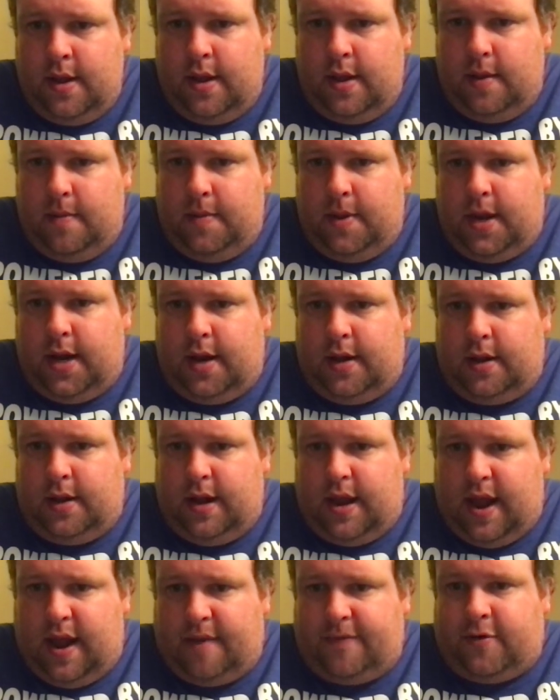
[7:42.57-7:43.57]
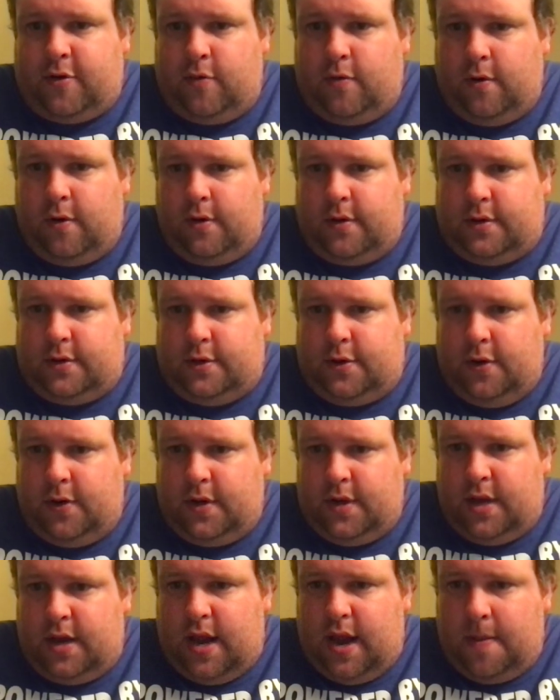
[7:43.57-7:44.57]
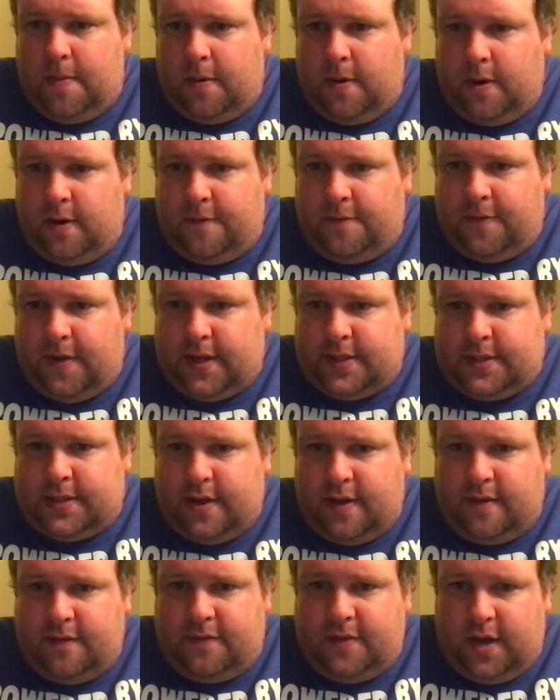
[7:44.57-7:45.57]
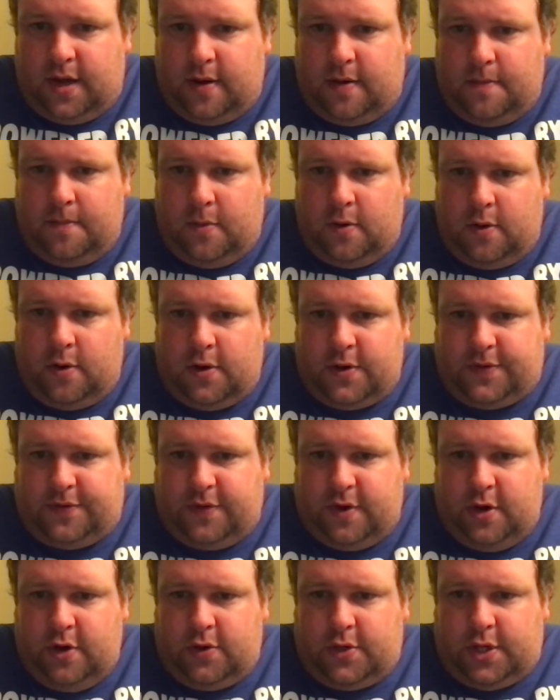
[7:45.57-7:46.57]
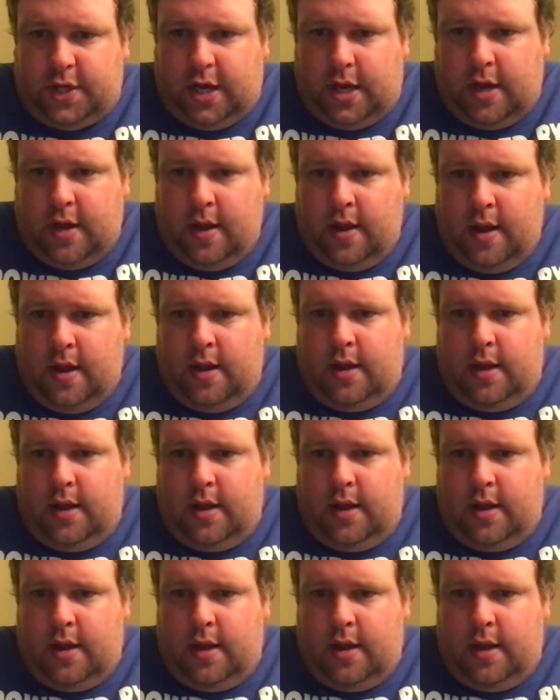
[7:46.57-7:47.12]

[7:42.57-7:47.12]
Immediately afterward, during the neighborhood festa, Vito murders Fenucci